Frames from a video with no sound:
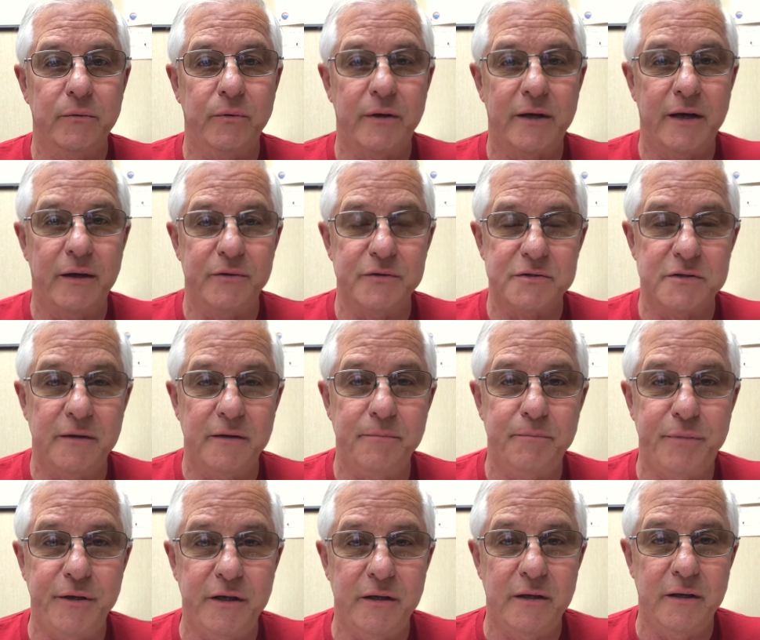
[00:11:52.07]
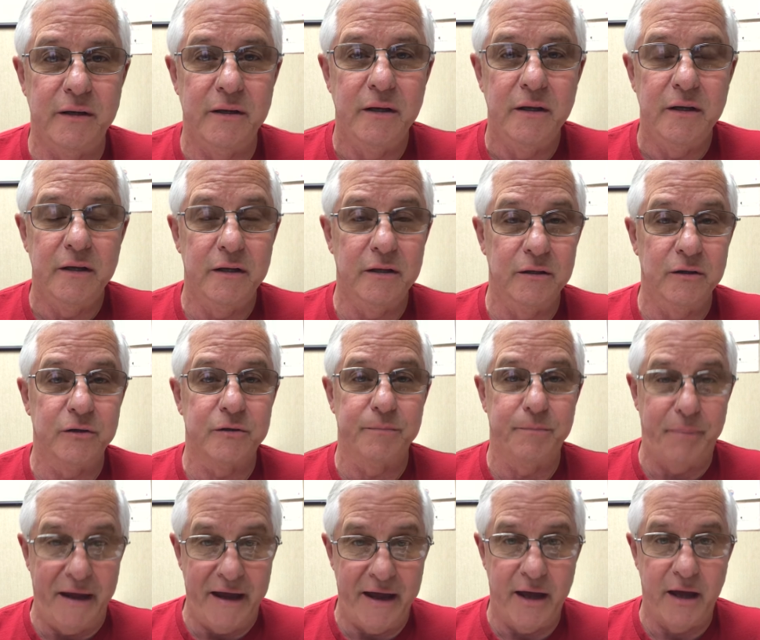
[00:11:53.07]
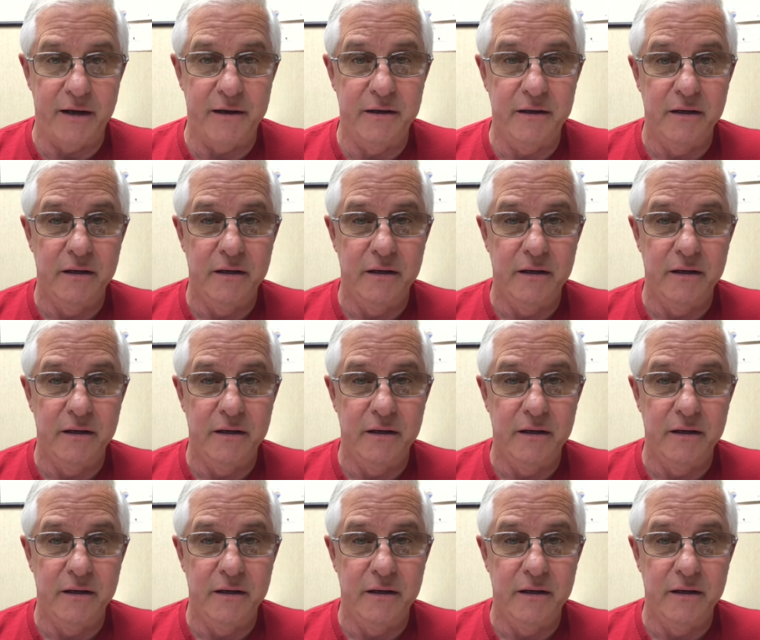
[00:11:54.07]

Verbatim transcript: when I was done peeing. It looked bad.